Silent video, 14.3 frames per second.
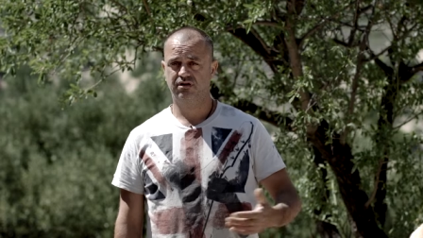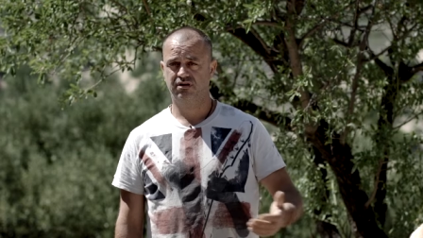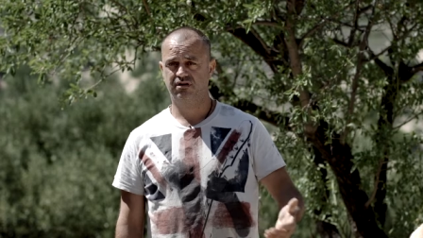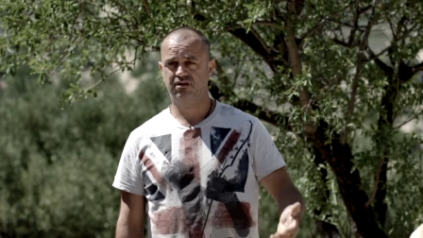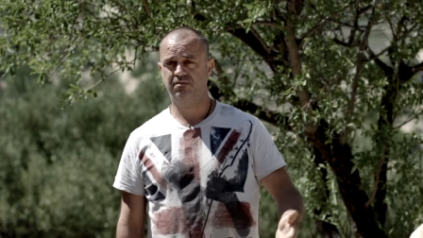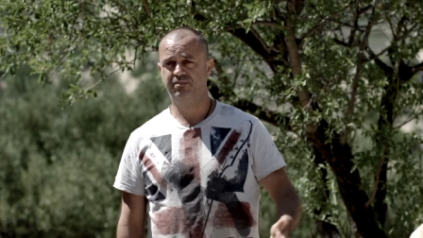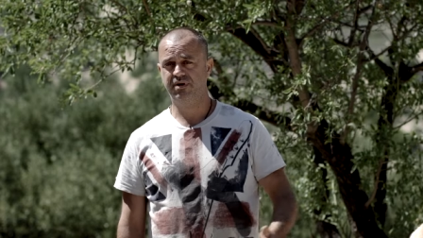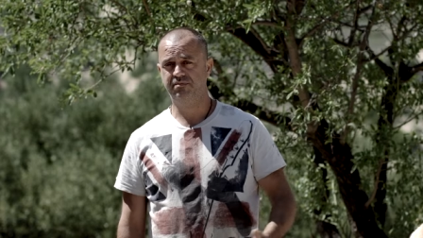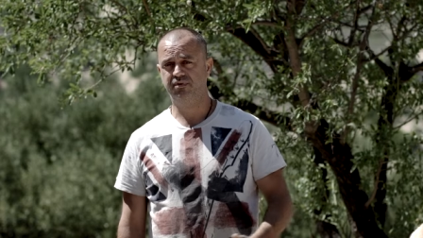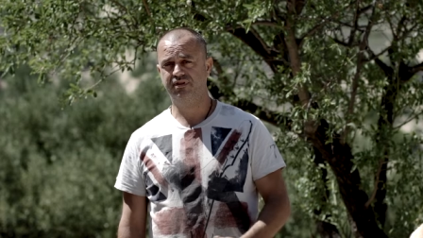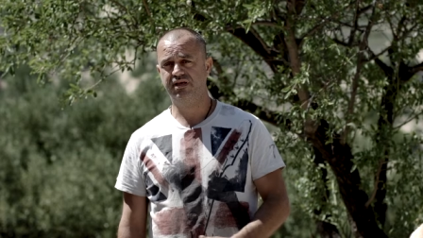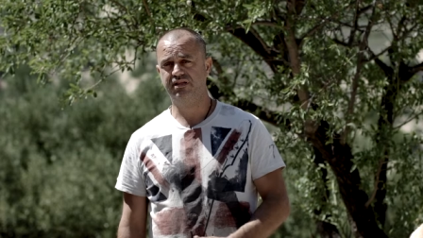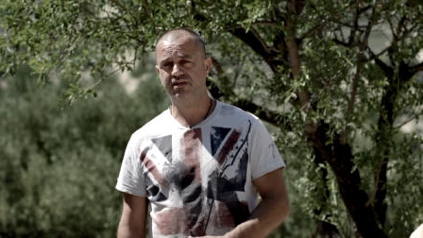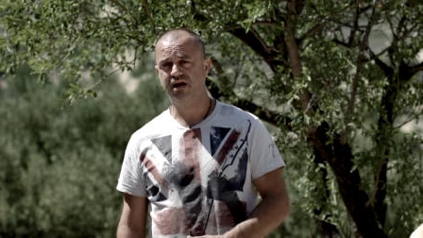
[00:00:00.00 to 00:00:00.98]
the people,
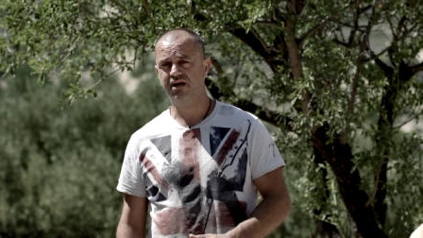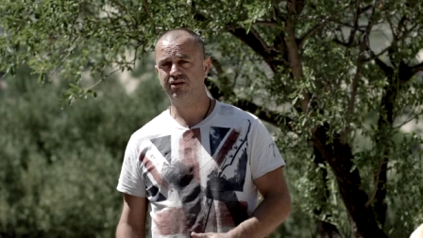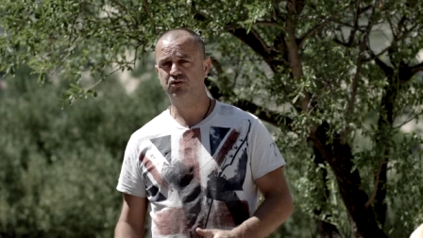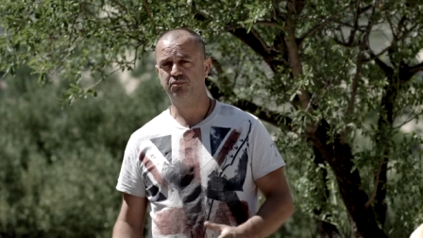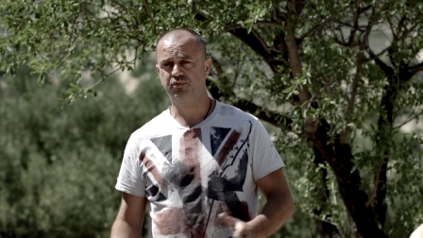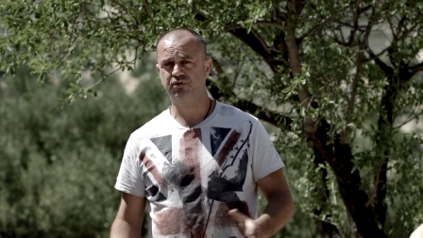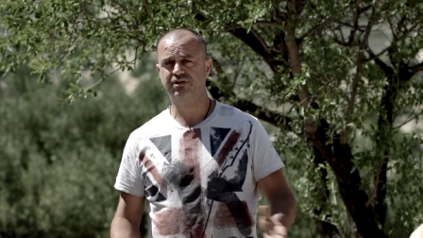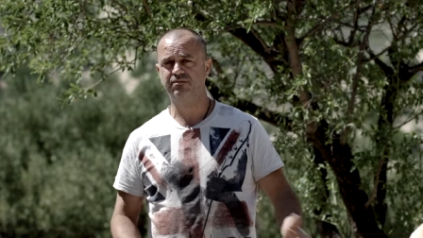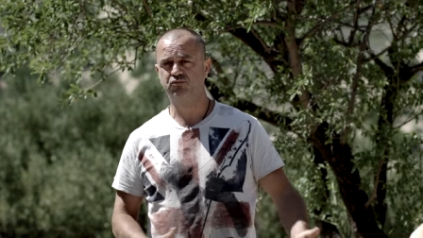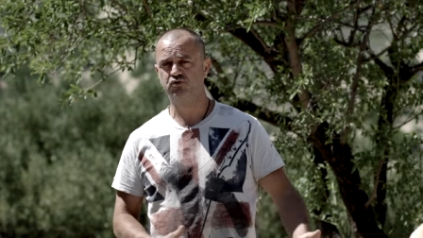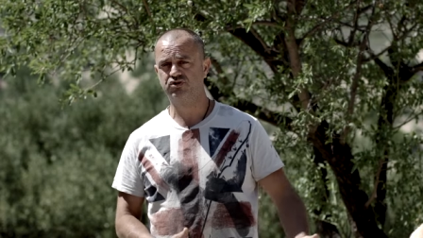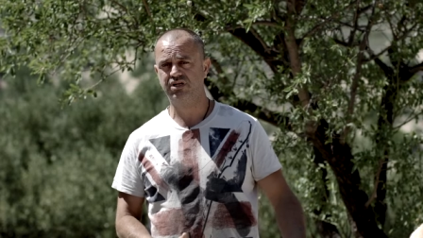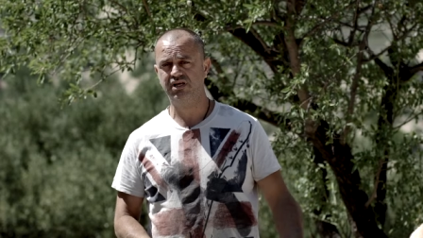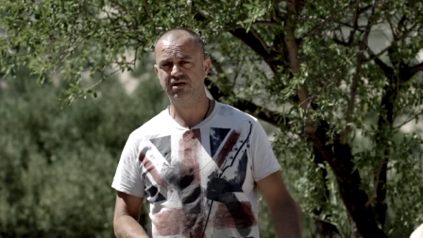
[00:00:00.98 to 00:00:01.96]
they try to put them
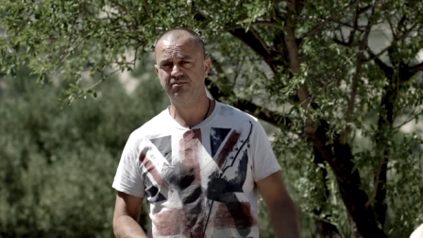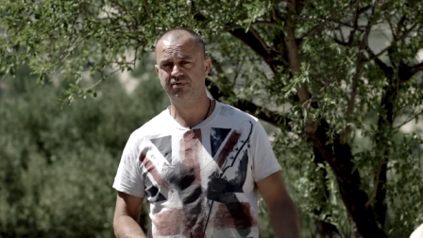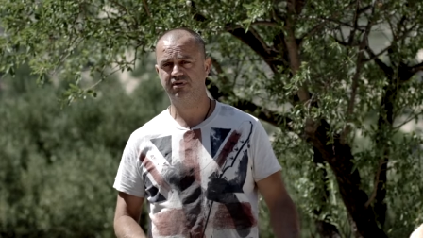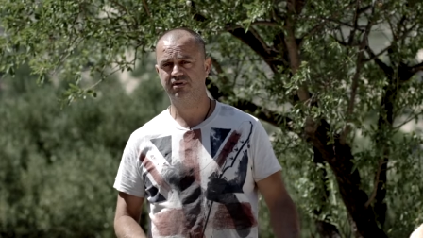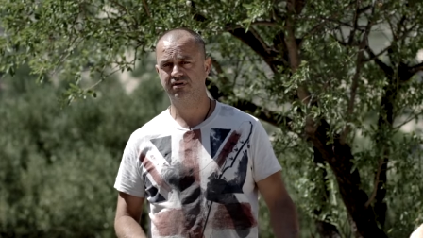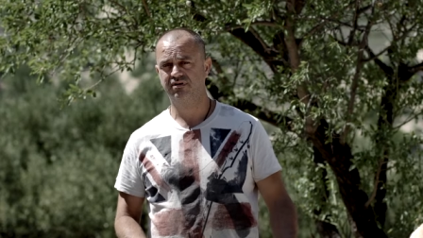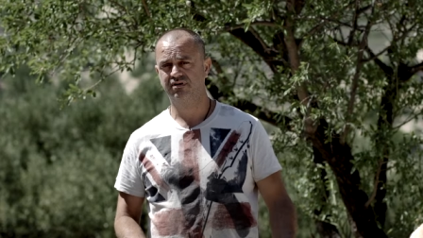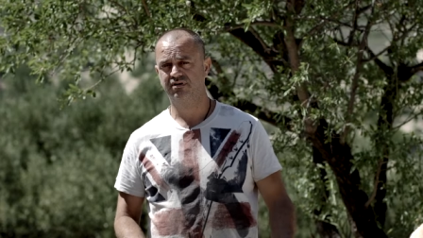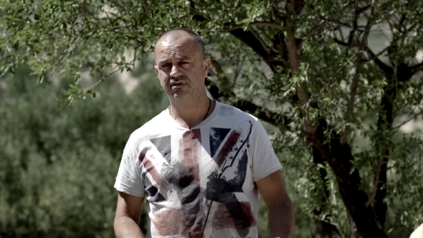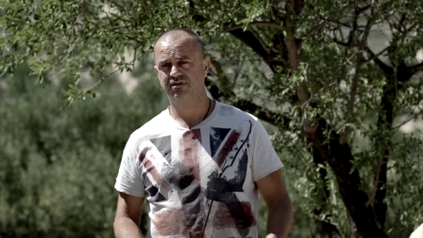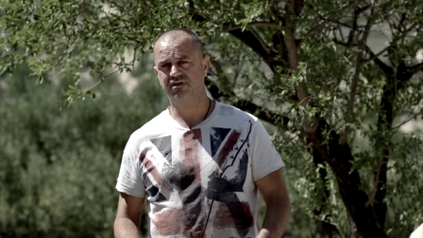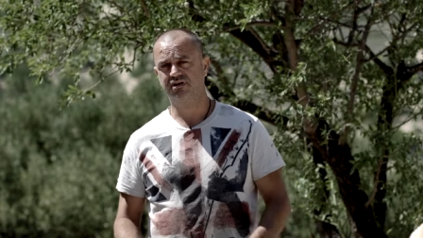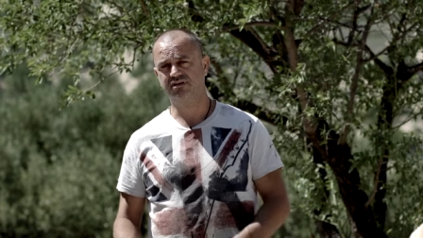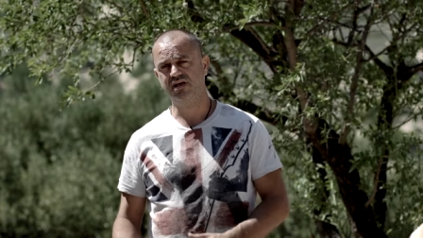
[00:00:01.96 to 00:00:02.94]
to sleep
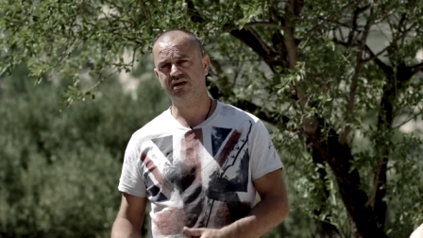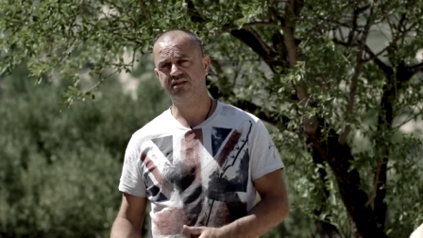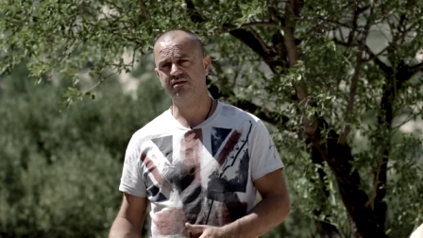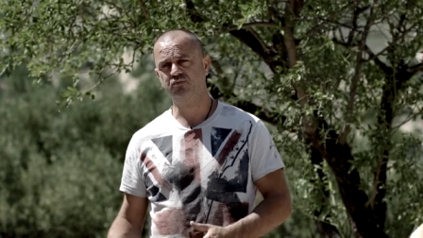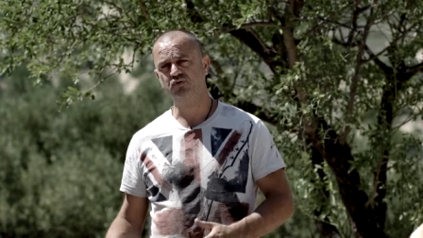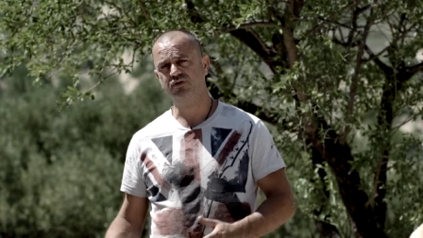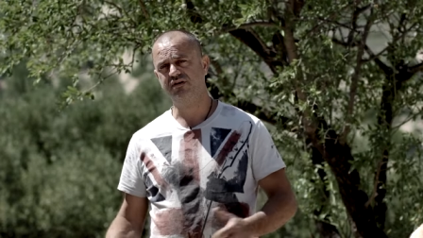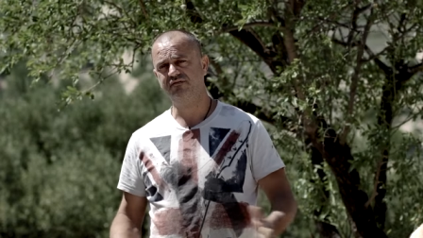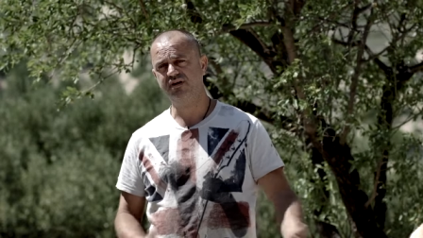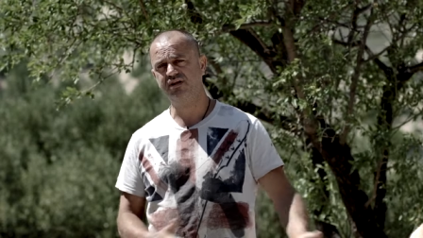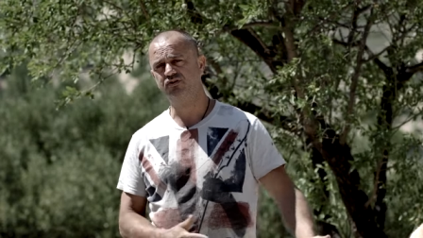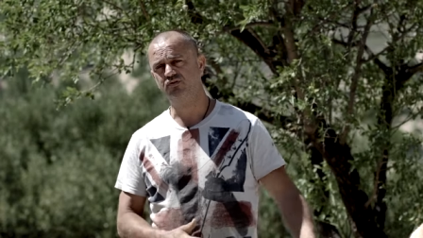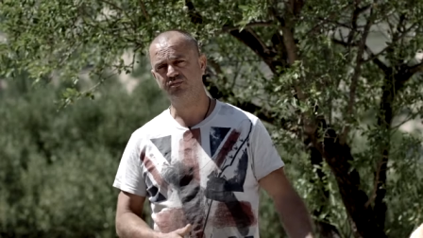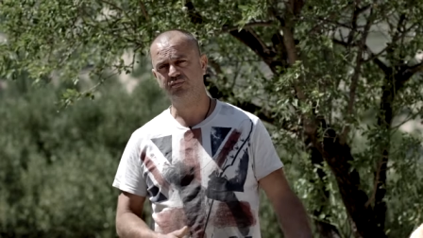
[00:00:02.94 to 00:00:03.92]
they take them to the
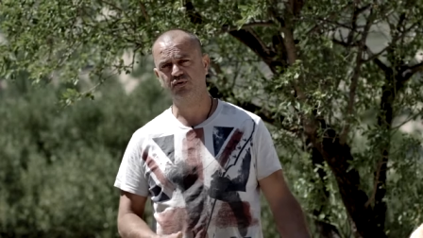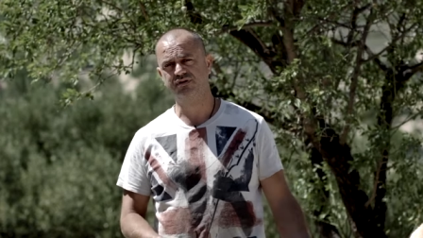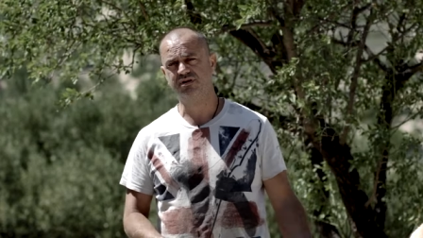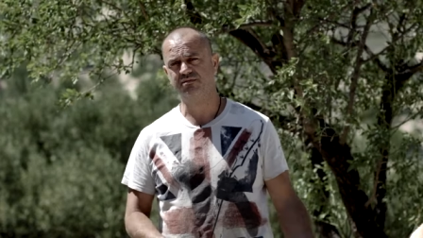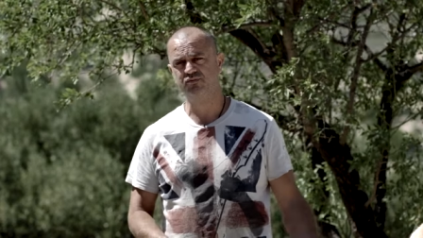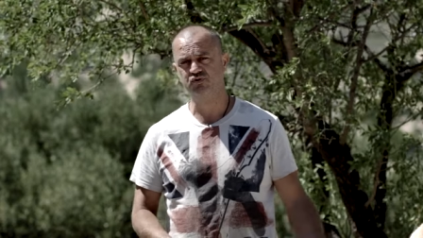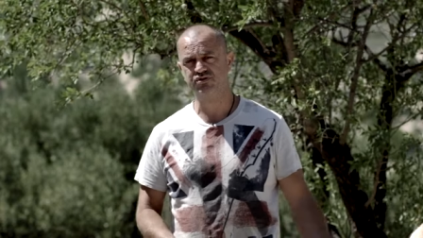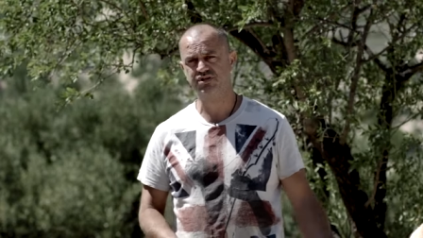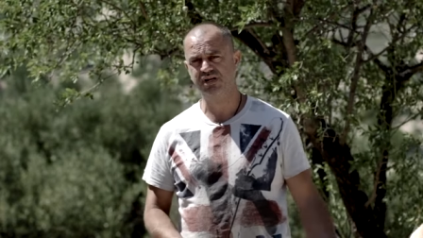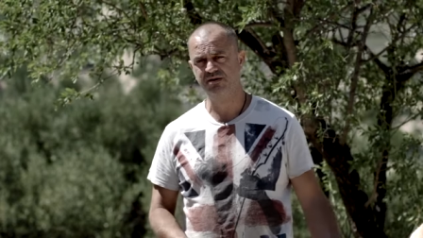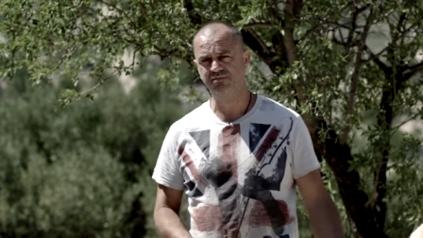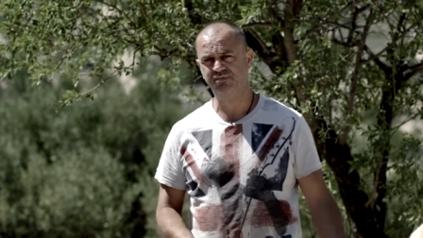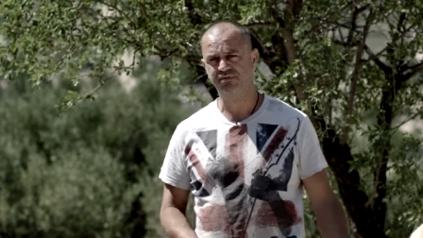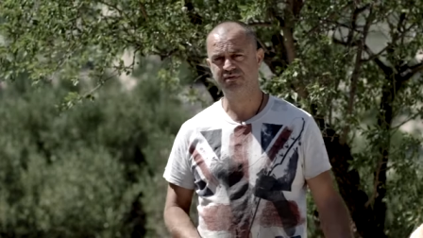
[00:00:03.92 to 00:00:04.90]
vet to put them to
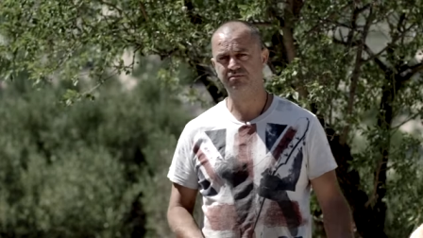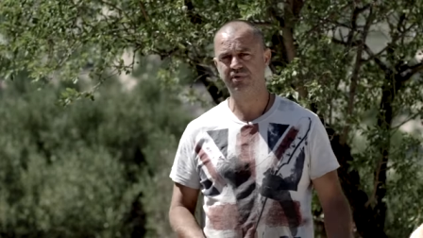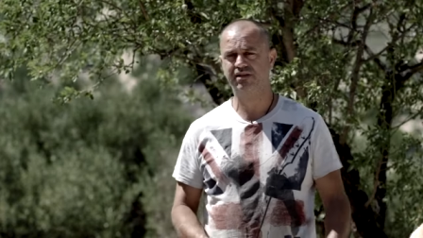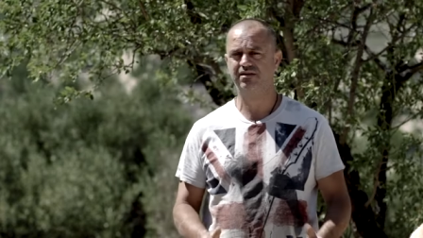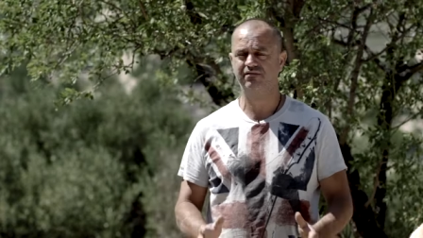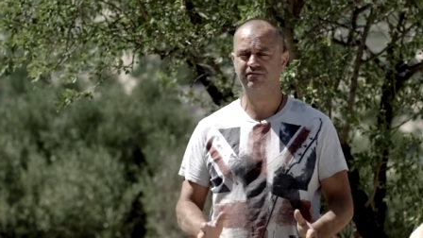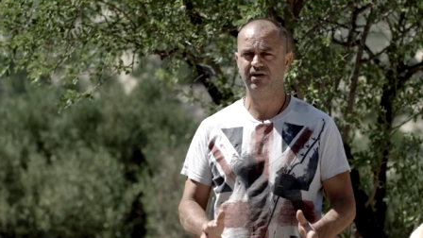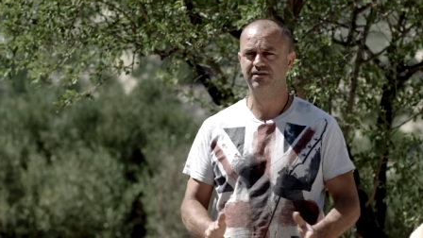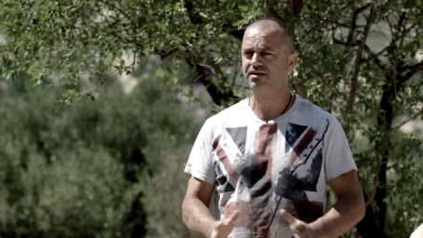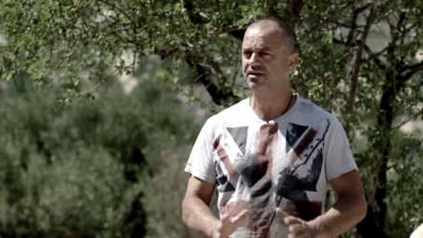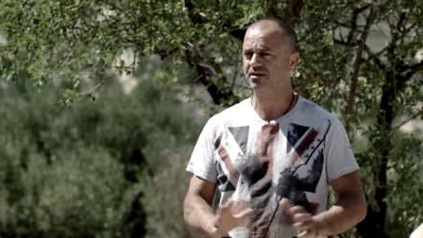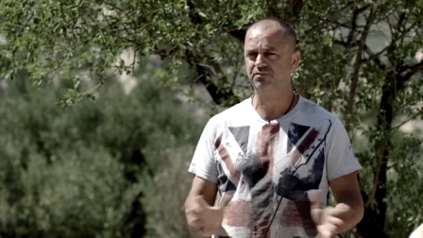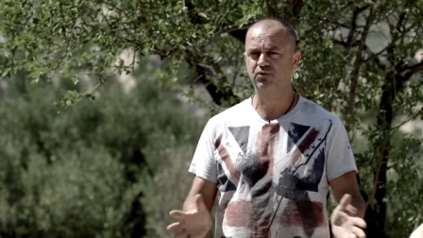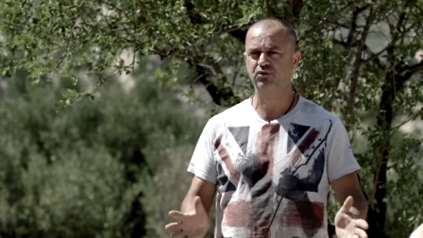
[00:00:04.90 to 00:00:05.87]
sleep, but the vet
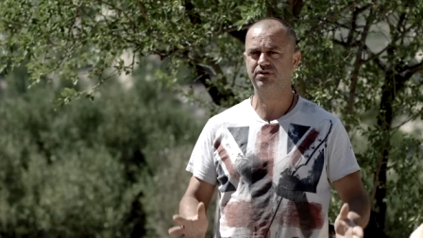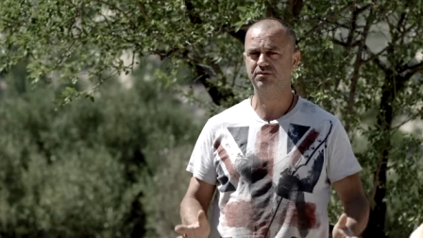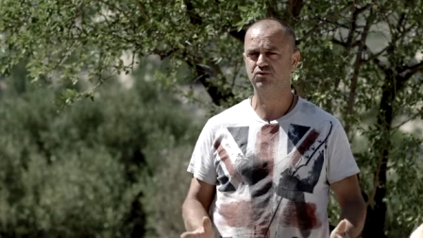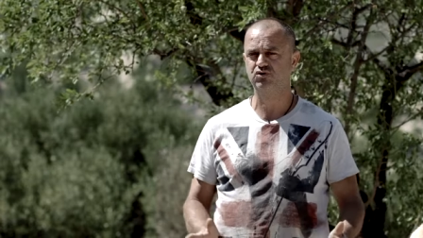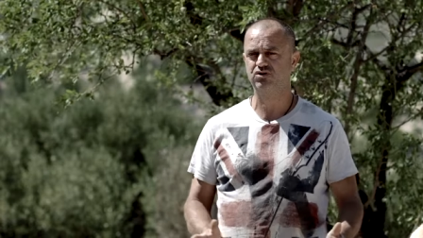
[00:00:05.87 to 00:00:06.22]
didn't put them to